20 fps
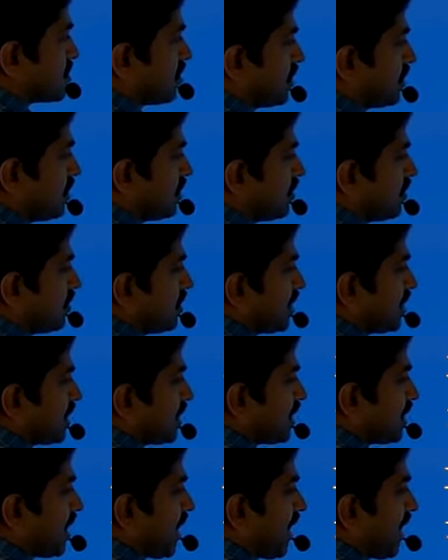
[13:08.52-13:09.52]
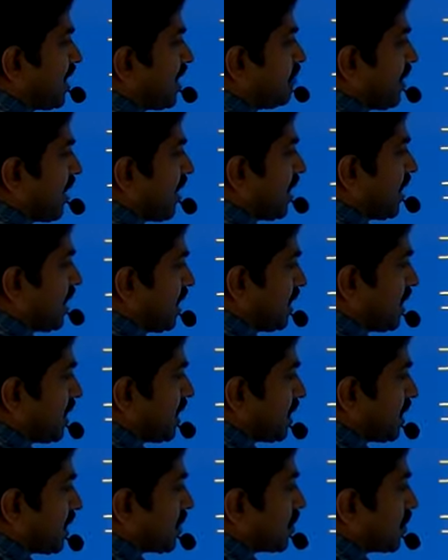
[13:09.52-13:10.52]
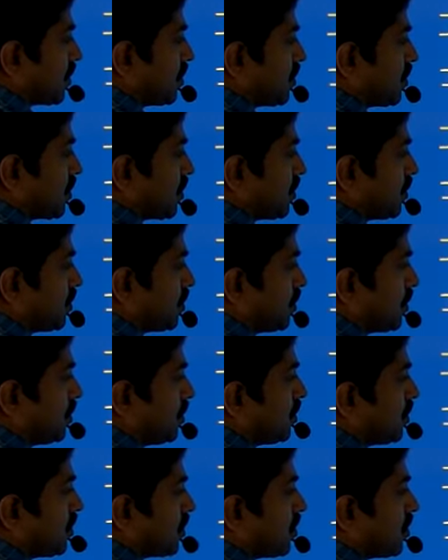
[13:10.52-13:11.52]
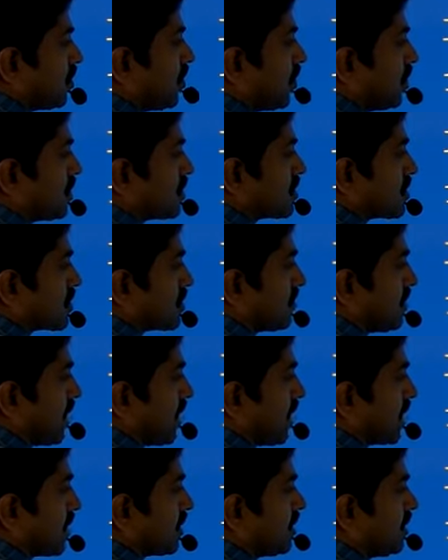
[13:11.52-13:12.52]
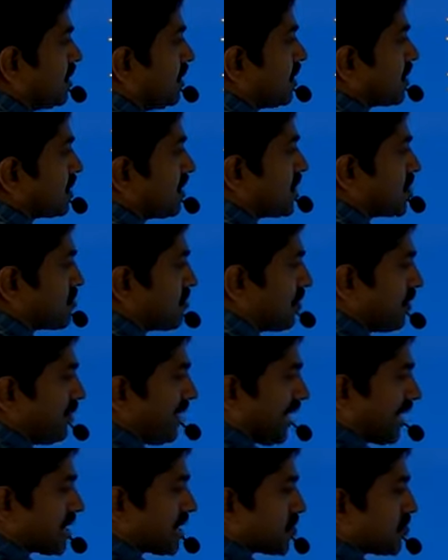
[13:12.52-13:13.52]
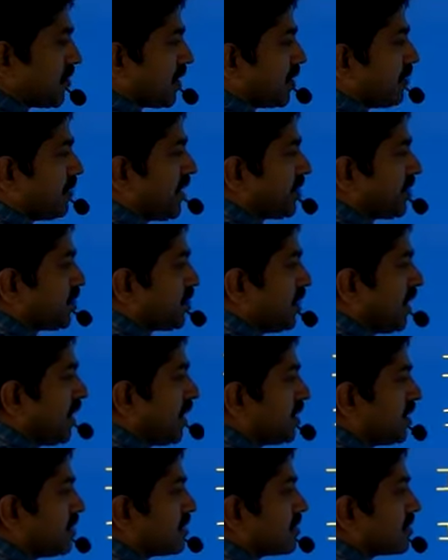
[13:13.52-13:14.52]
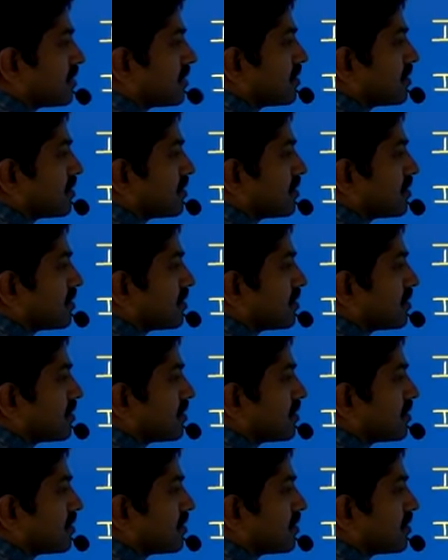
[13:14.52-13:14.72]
So L by root 2 whole square. This will be L square by 2, na?